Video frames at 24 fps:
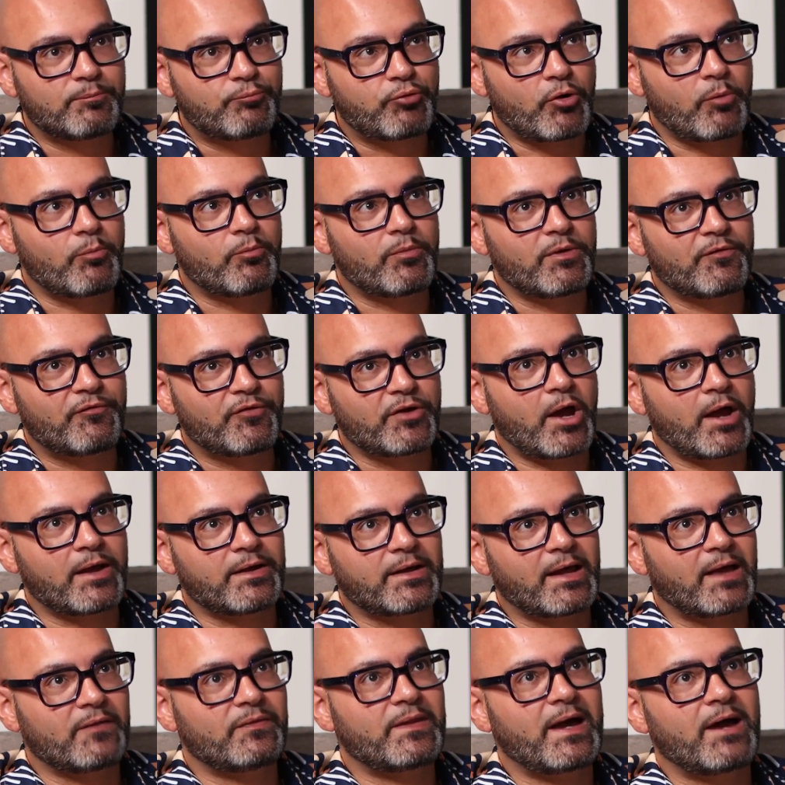the problem if you're going
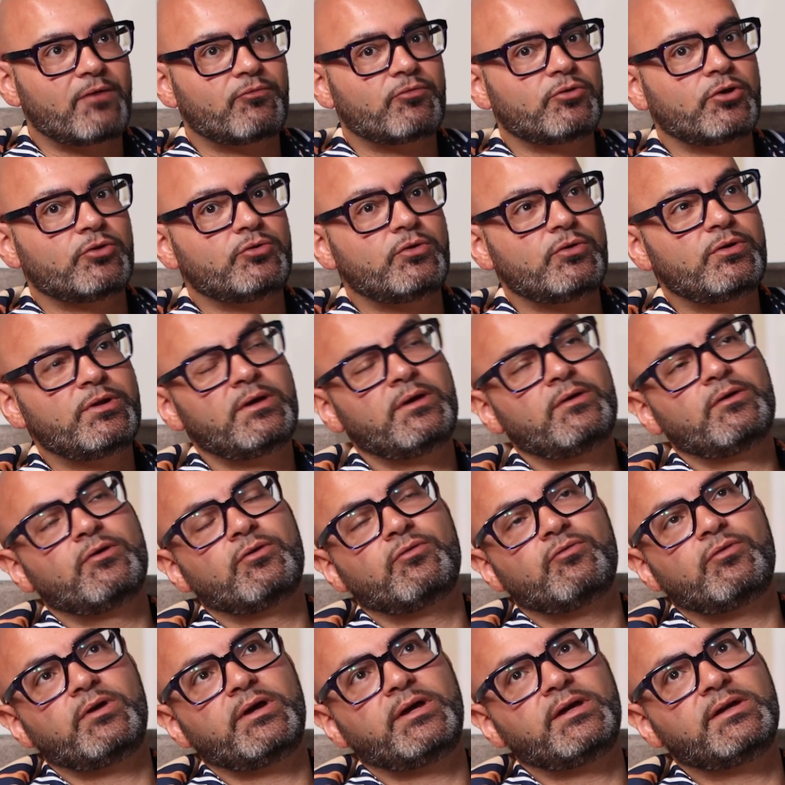down that road
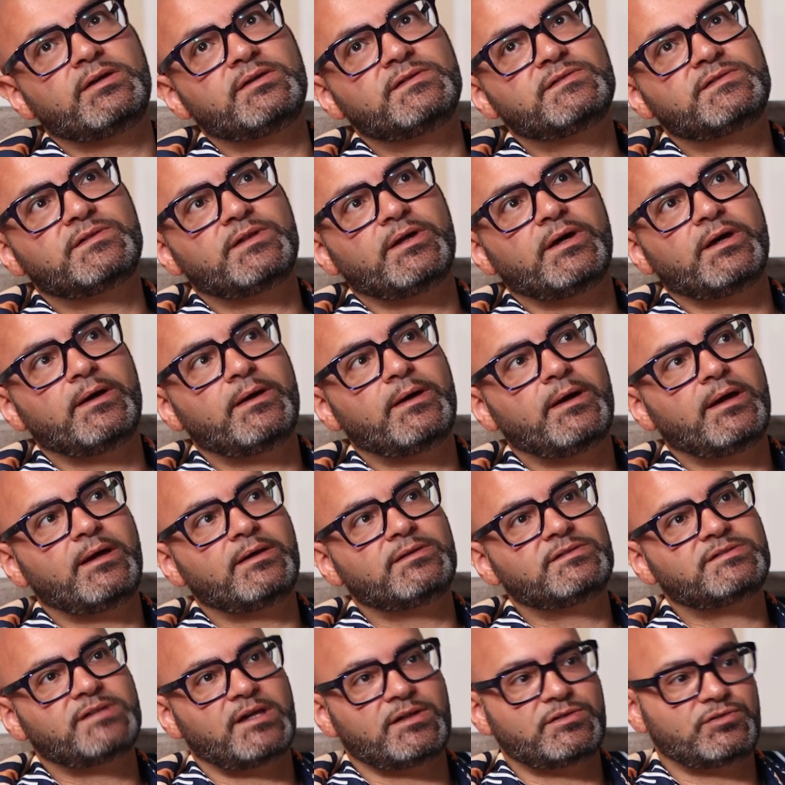is that
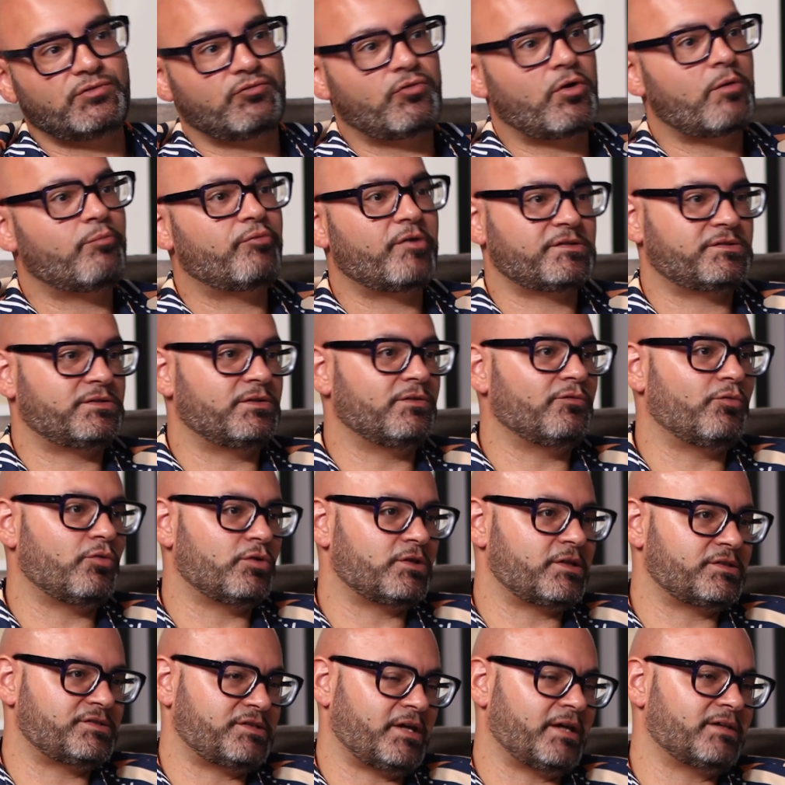it sets a wrong precedent of what
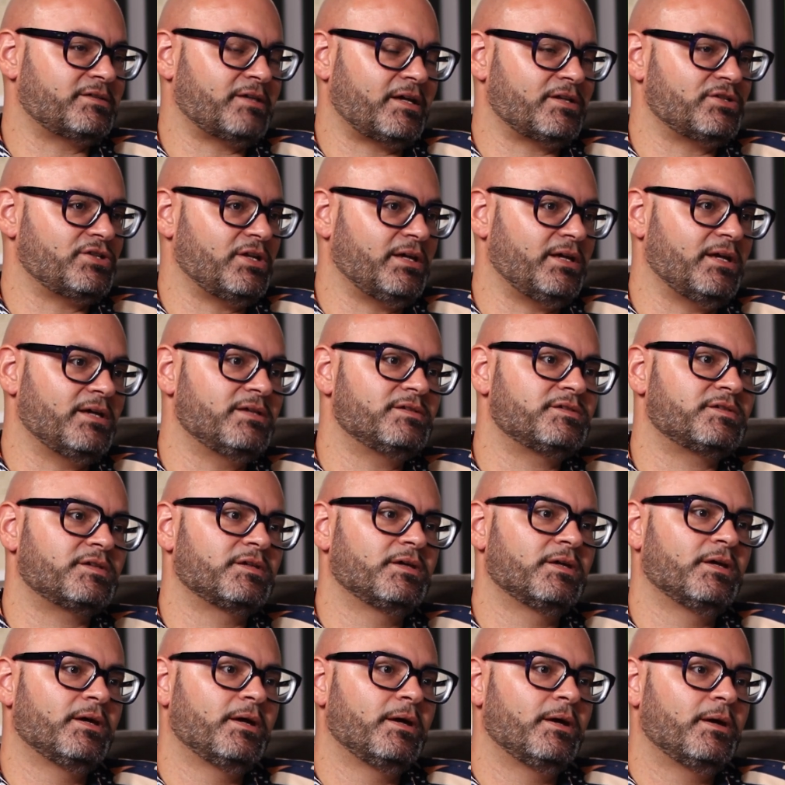a sex actually is,
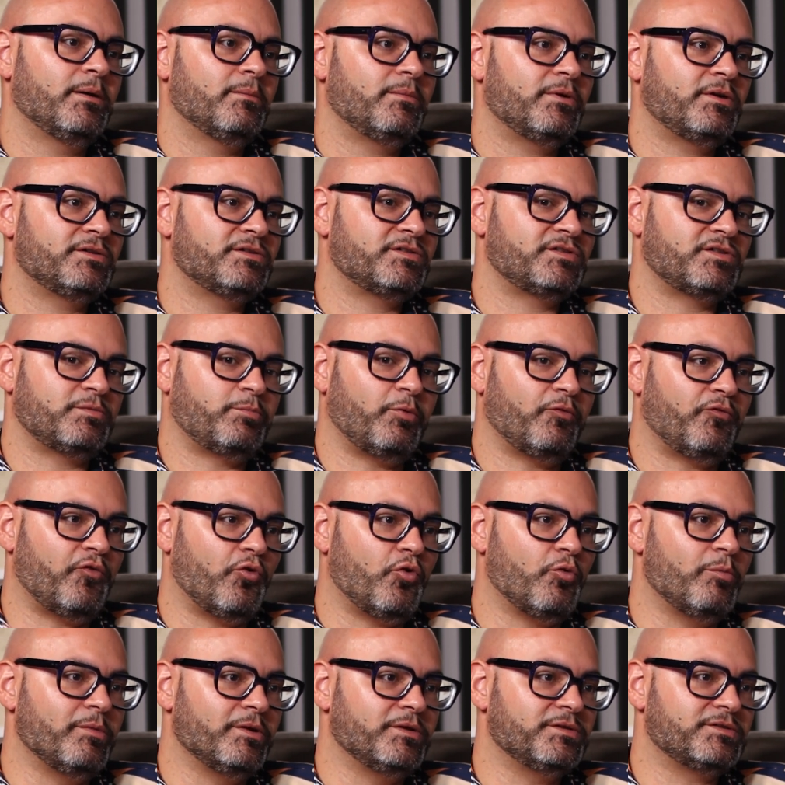because it's a
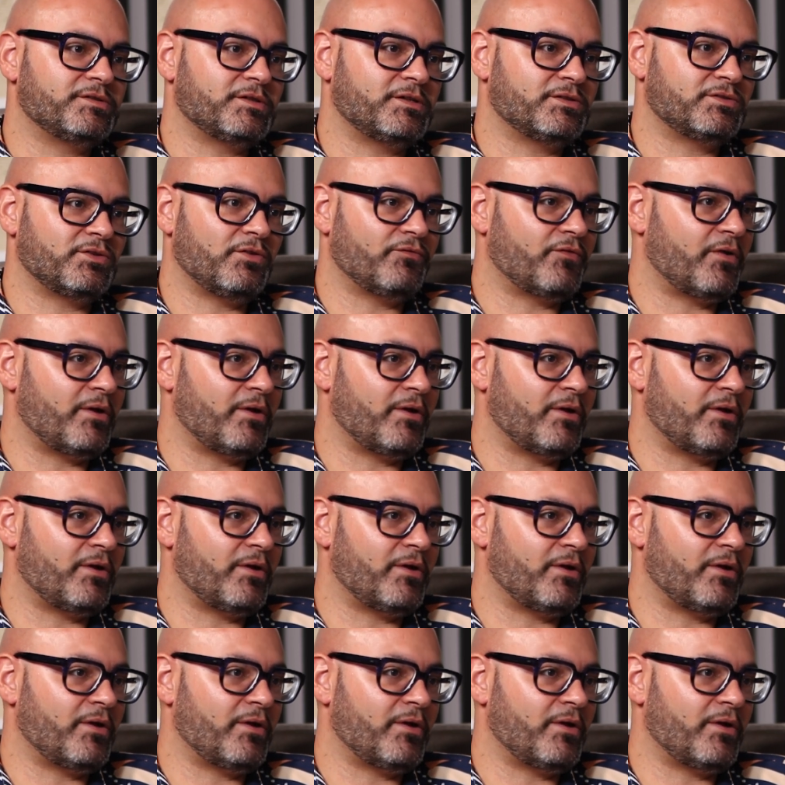performance and it's not